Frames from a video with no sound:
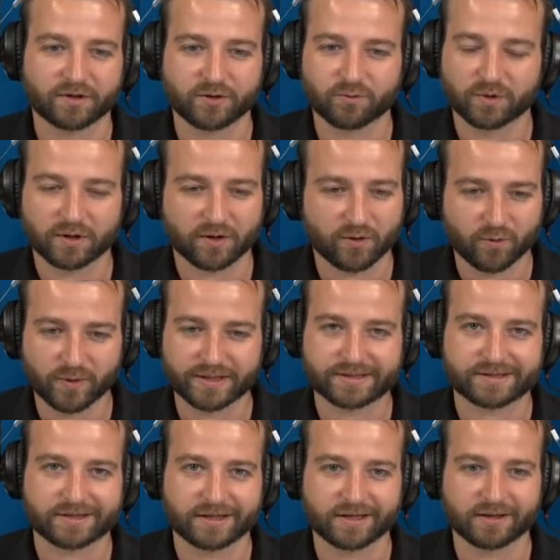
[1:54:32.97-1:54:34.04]
you will always
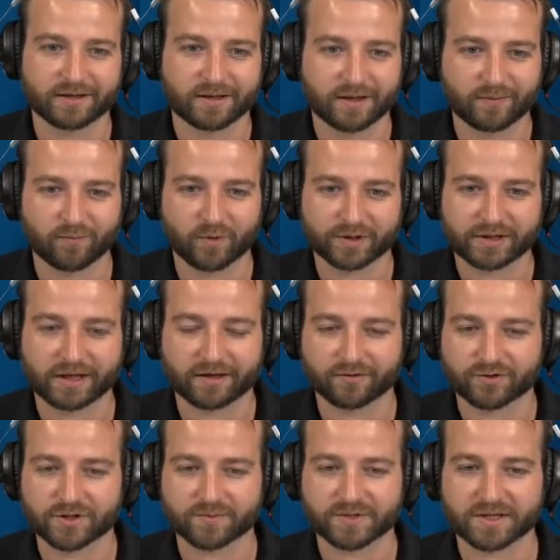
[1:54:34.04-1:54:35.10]
see what kind of
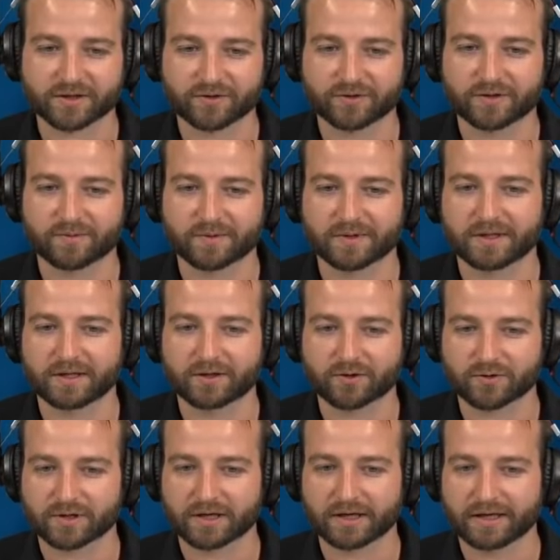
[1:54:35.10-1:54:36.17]
ships are going to be
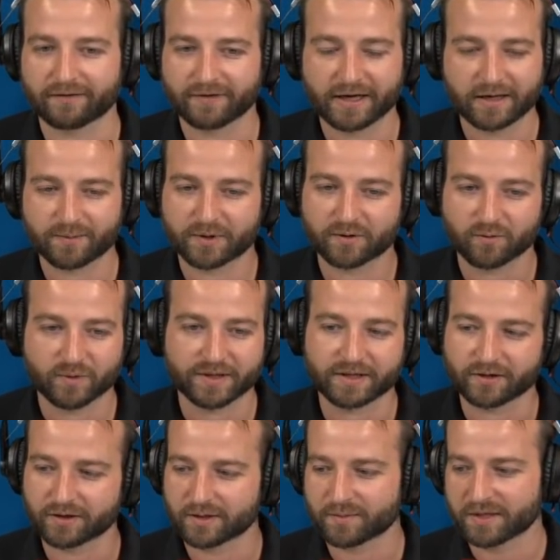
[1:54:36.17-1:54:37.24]
currently available or when they're
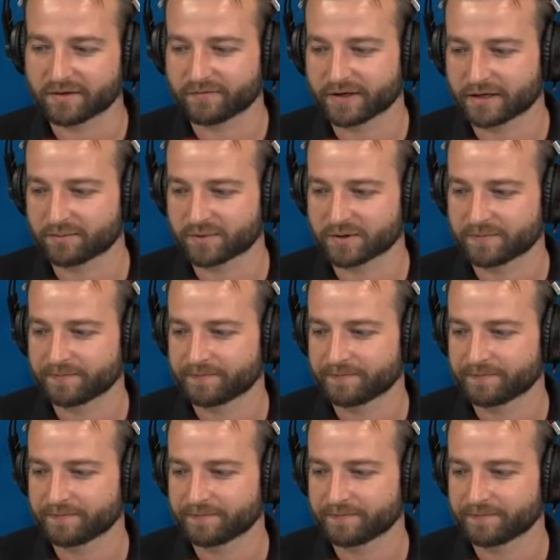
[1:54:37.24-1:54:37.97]
going to be available.